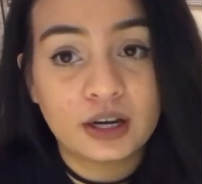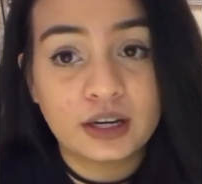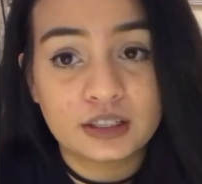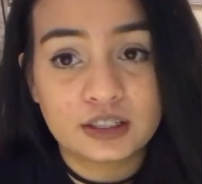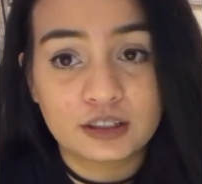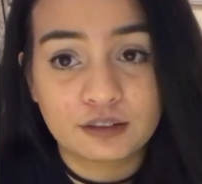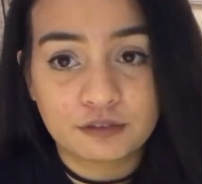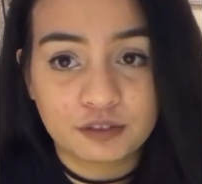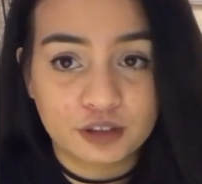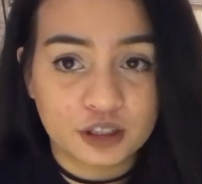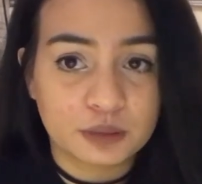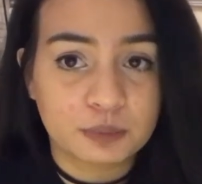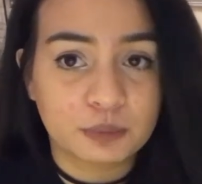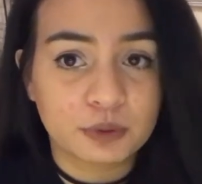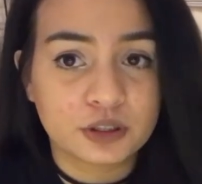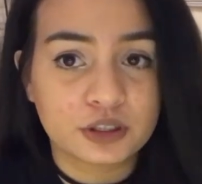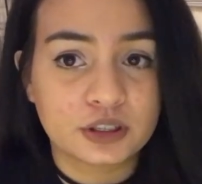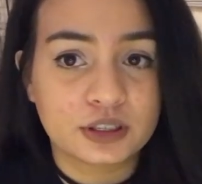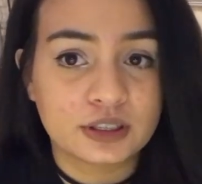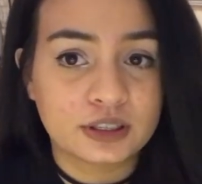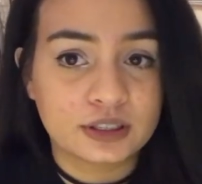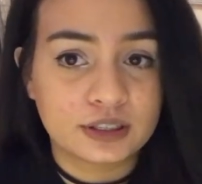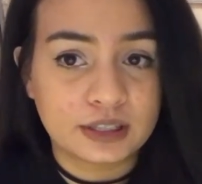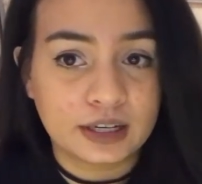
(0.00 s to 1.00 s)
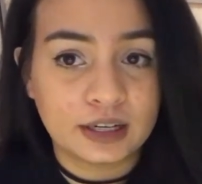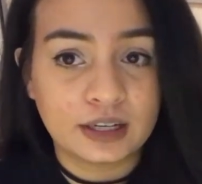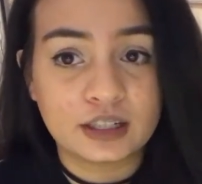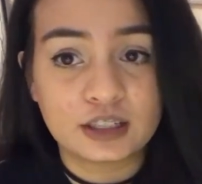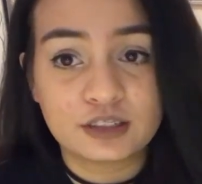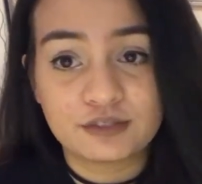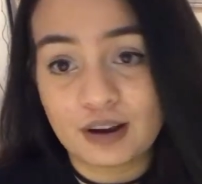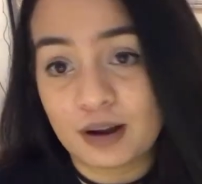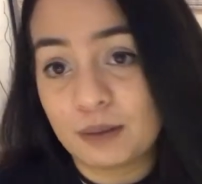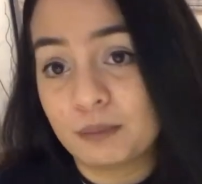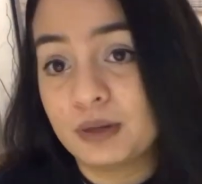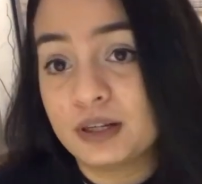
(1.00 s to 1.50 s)
the first person in
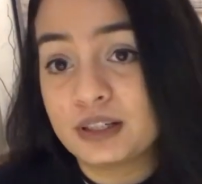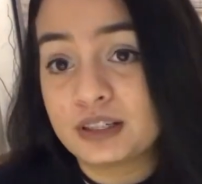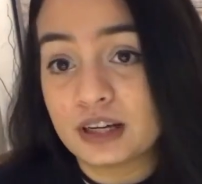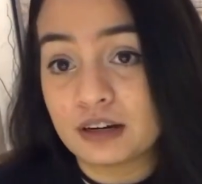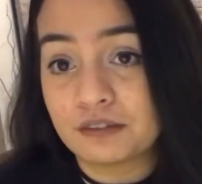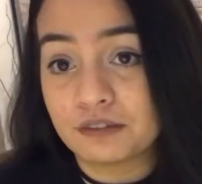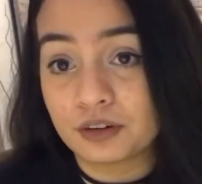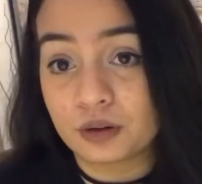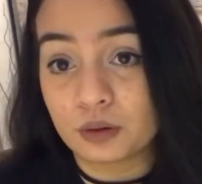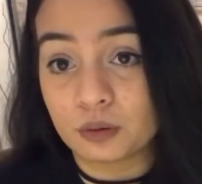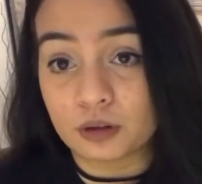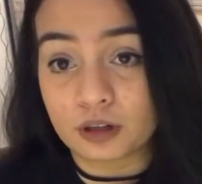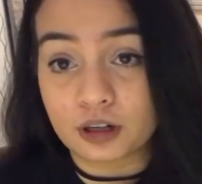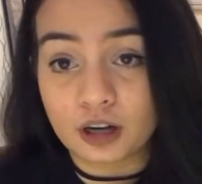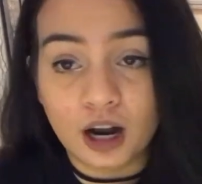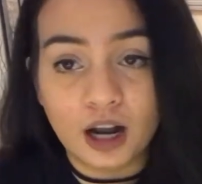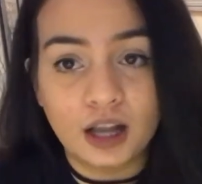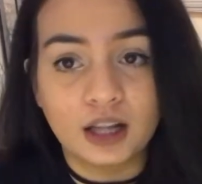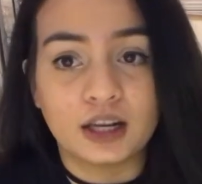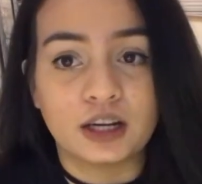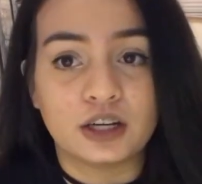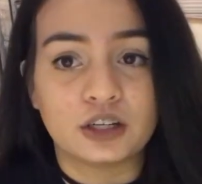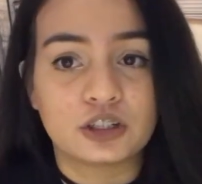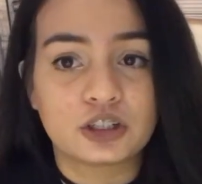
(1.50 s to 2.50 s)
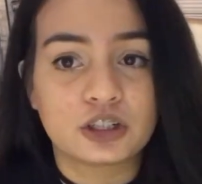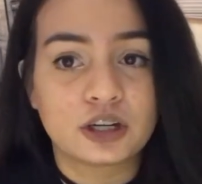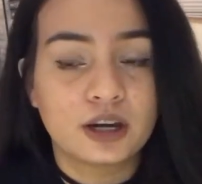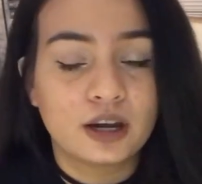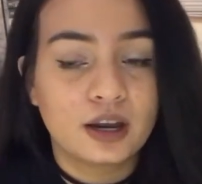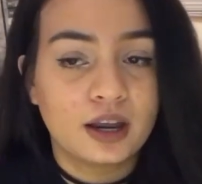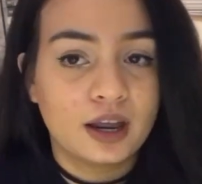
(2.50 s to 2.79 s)
his family to ever go to college.